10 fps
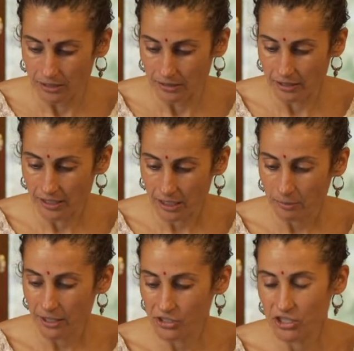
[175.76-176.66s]
The thing
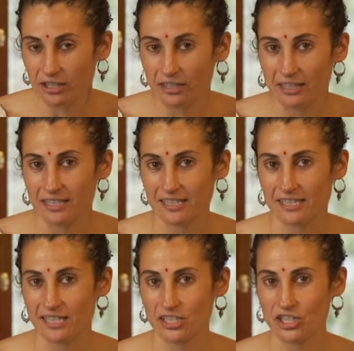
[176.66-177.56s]
about chilli is it
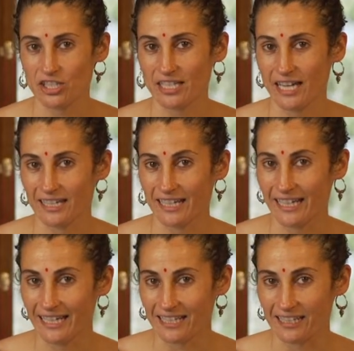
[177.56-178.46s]
doesn't just add
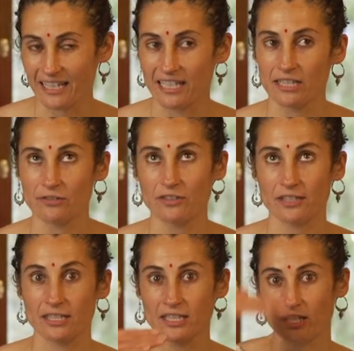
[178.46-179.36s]
heat, it gives
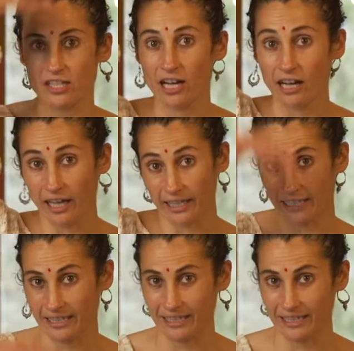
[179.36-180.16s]
the dish height and